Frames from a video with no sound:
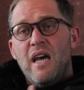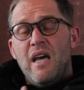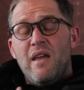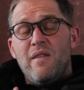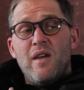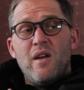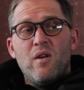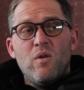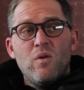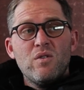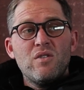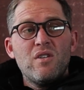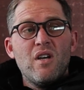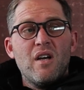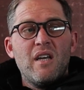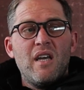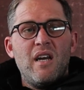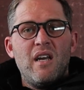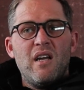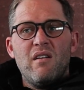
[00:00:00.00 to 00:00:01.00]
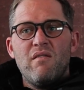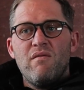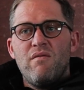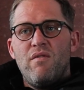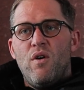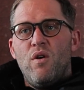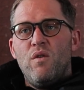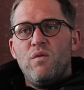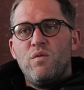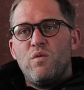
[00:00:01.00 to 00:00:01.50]
And then also getting
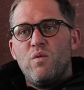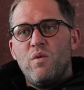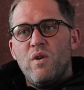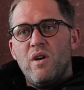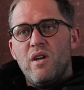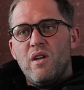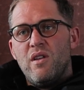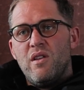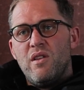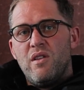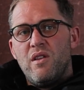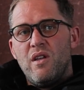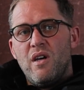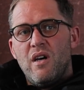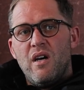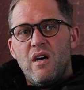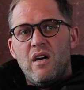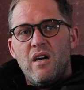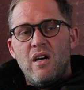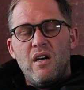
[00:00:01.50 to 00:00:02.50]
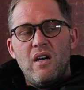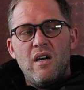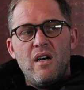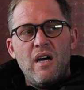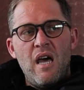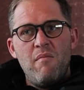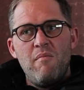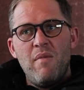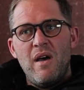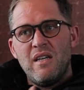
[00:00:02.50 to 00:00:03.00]
involved with
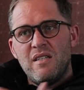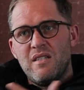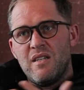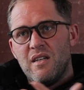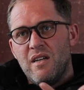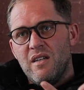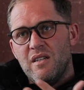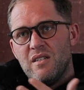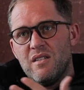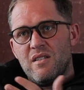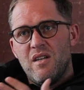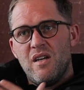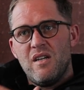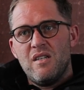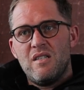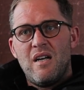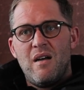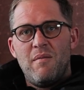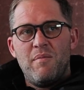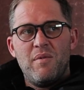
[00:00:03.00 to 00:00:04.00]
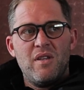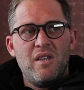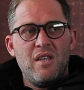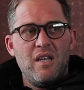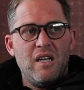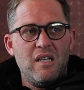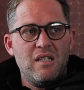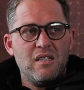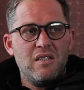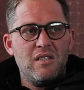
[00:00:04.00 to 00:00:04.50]
ambassadors, those type of
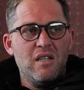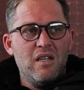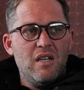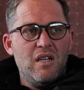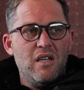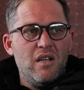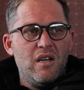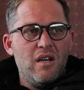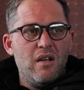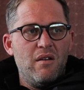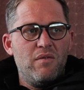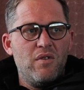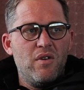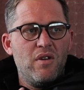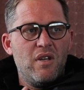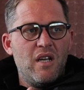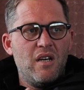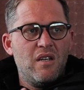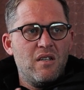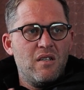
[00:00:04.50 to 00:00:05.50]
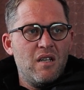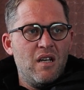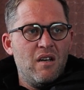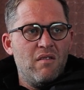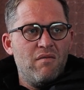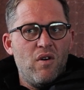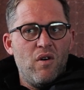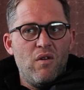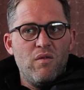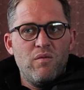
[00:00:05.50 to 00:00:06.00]
things. If you get
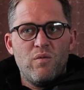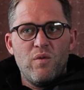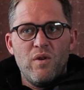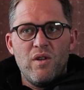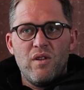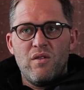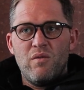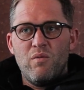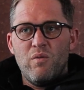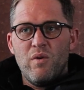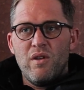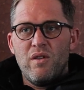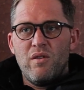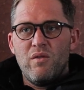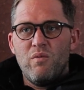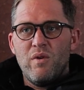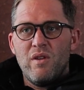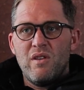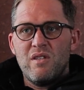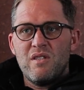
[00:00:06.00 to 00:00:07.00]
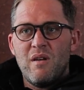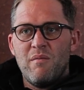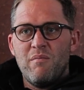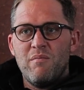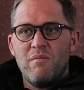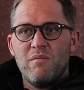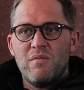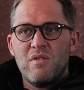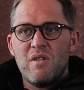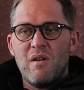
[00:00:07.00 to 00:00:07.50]
involved with
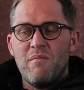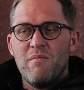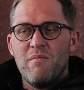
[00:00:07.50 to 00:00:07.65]
some